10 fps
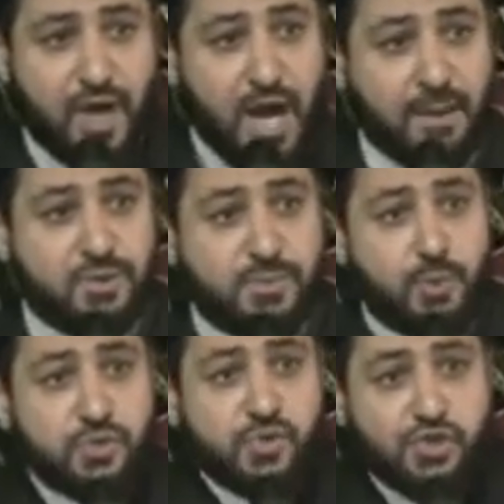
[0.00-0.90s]
I'm
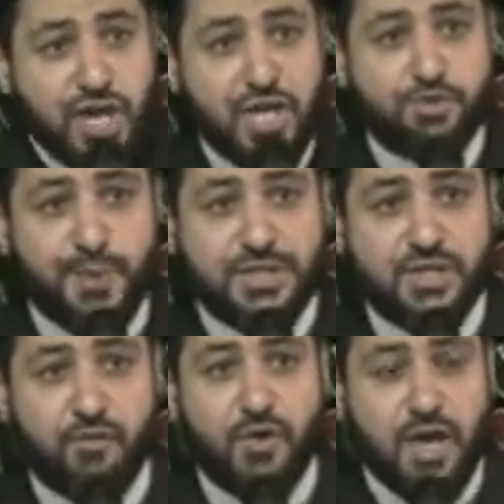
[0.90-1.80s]
supposed to change
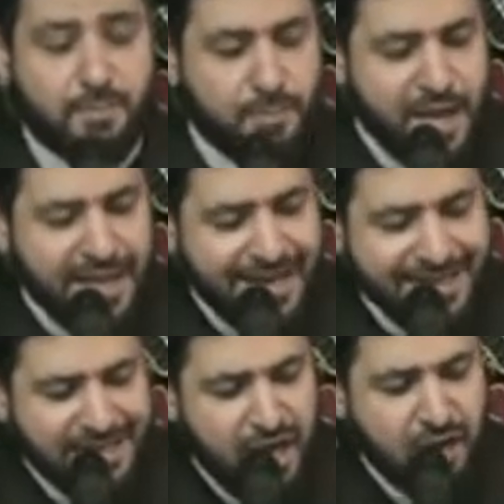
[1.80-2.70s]
myself. My
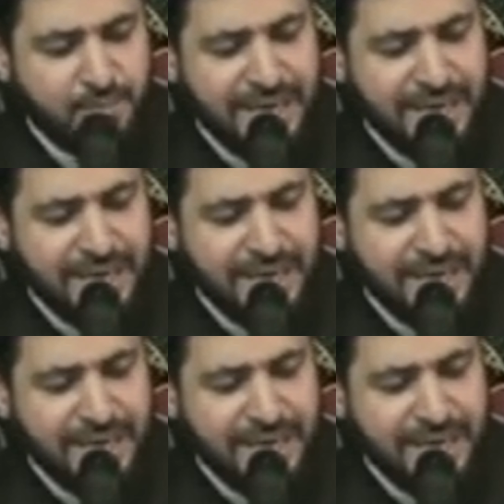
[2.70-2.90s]
akhlaq,